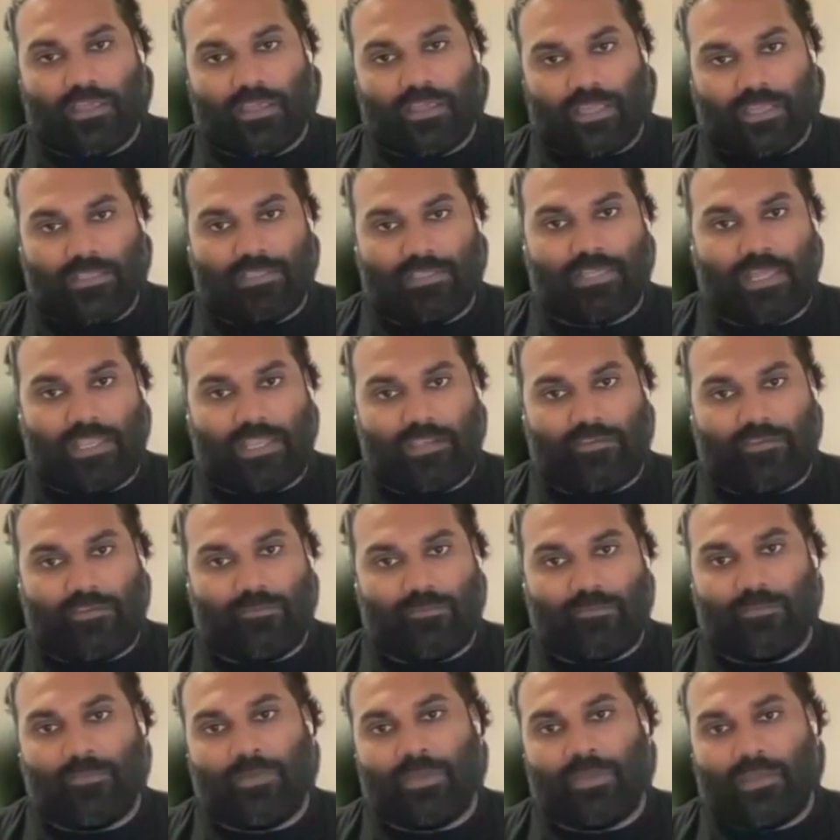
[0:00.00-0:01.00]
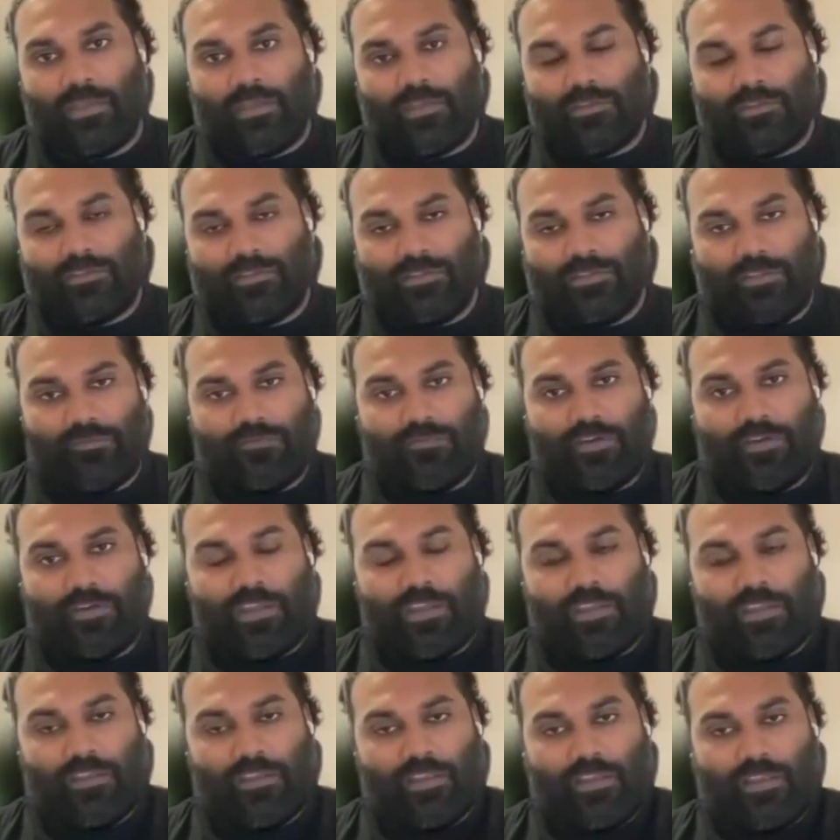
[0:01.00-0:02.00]
in tandem to
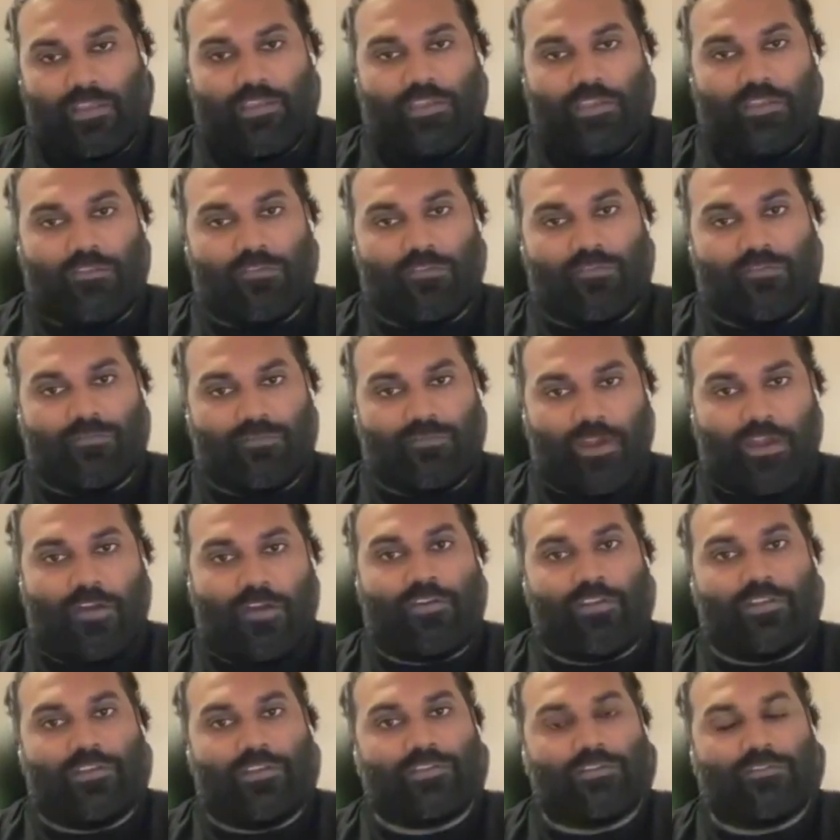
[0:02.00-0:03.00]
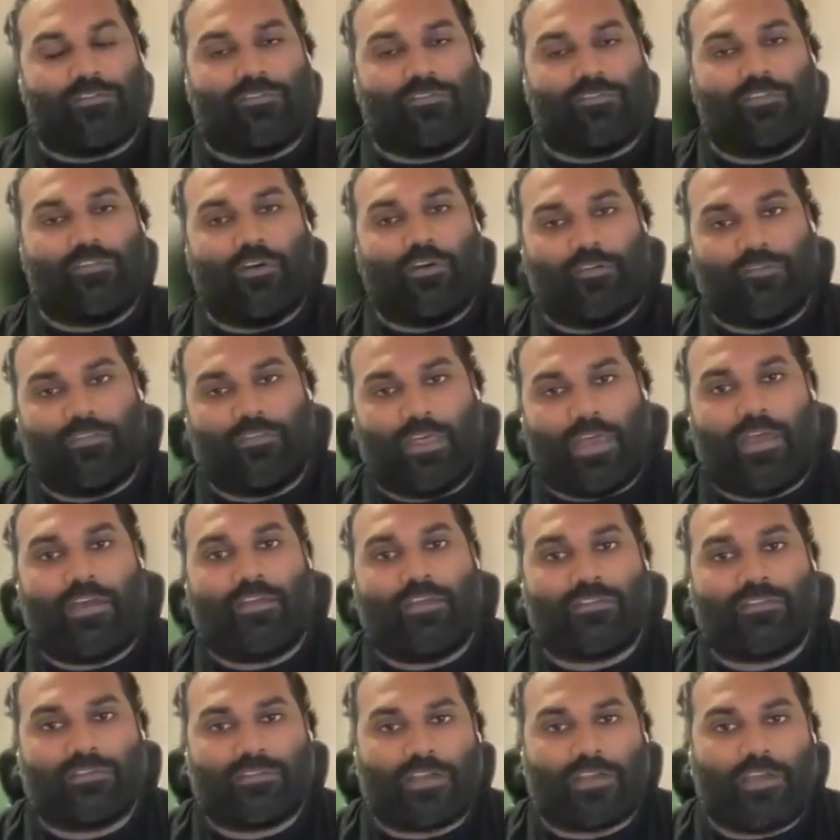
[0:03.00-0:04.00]
define a new variant of that
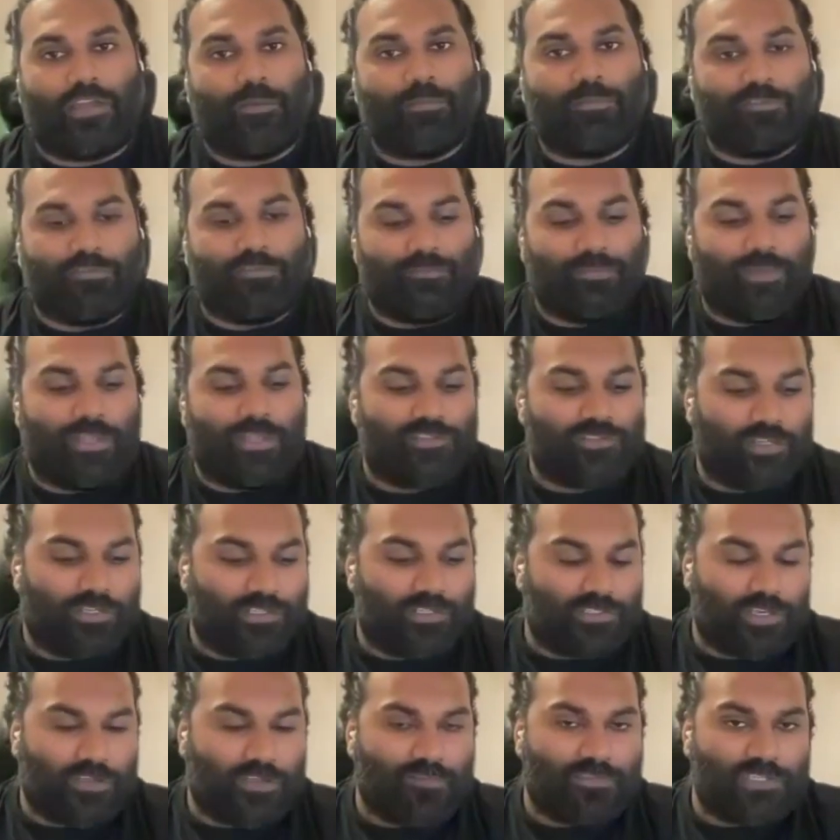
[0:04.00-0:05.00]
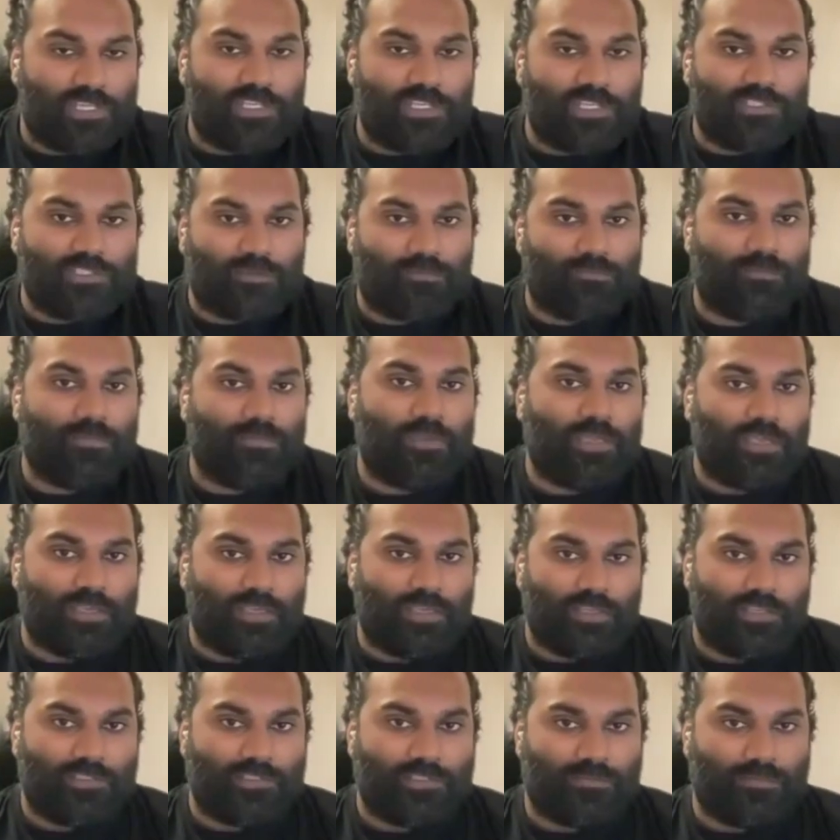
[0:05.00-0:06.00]
type of metric. So I've seen some
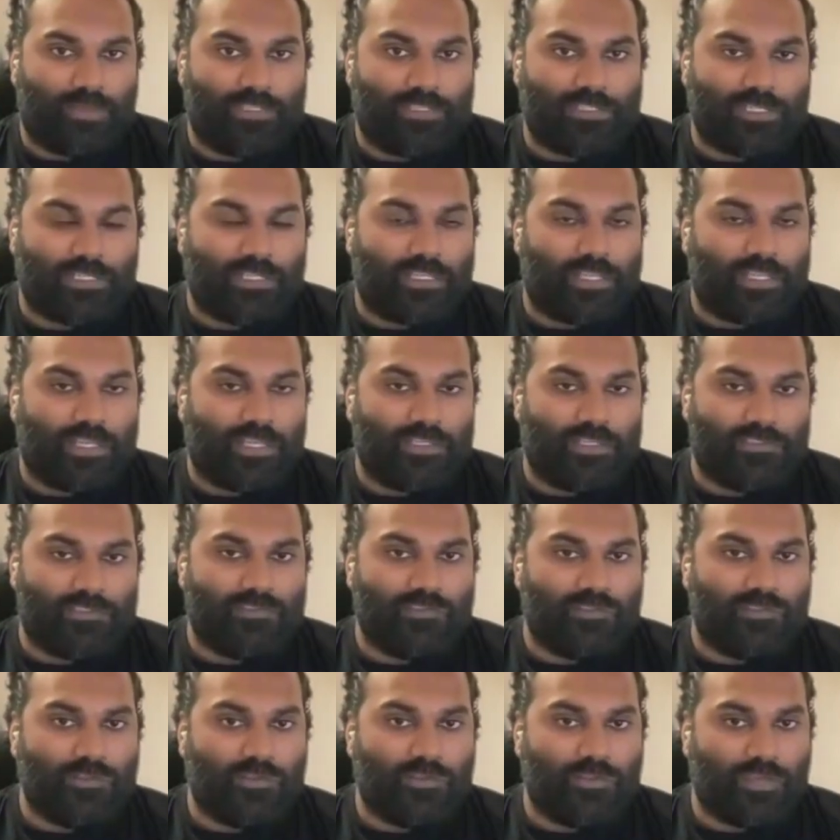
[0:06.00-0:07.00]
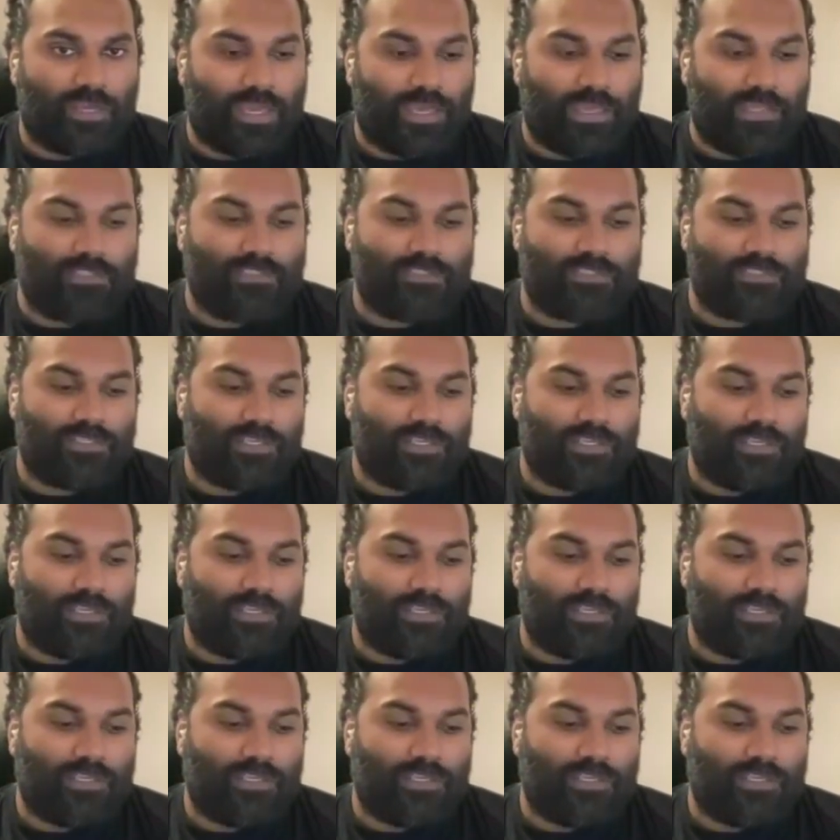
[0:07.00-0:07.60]
semantic languages do that.